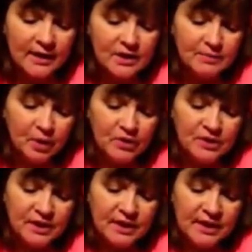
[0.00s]
Each
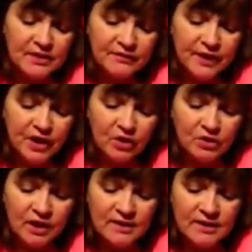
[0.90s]
person, each video
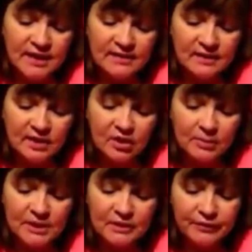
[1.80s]
does things a little
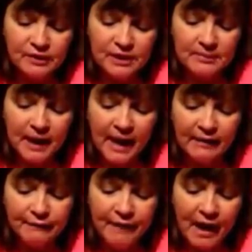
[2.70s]
bit differently, but I
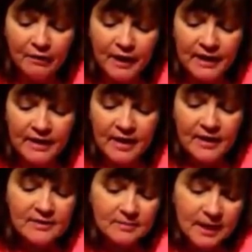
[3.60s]
have found that
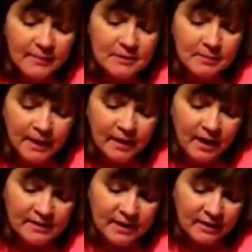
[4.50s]
sometimes my
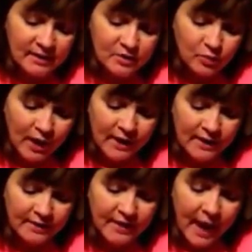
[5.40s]
cuts aren't as right,
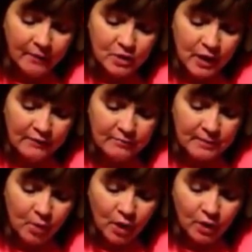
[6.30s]
and that would drive me
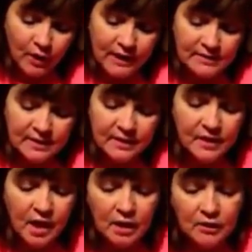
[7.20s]
more crazy than the
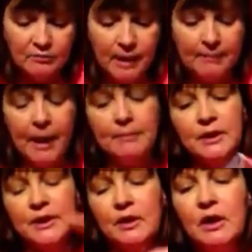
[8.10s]
color of my pipe
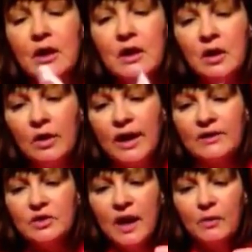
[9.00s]
cleaner. Okay,
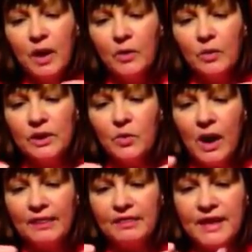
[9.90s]
so I really
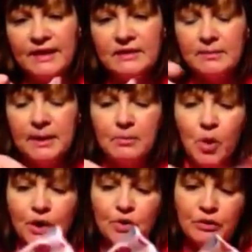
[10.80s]
want these to be
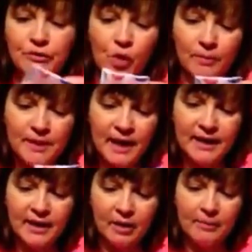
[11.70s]
more uniform than I
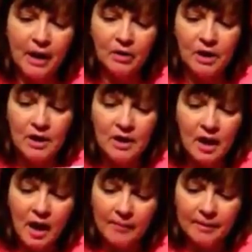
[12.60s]
care about
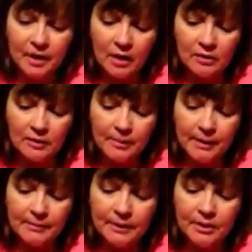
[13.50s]
the color of the
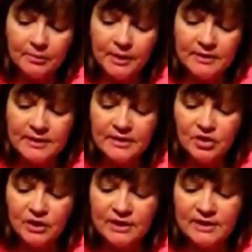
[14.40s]
pipe cleaner, because these
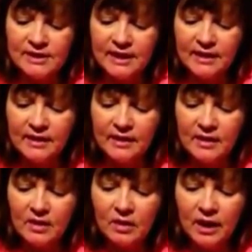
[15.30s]
you're going to see.
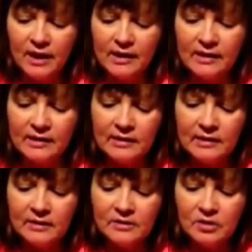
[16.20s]
Okay?
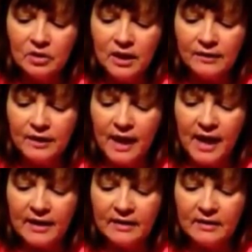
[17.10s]
So cut
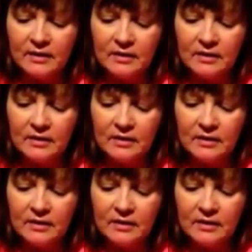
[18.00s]
that.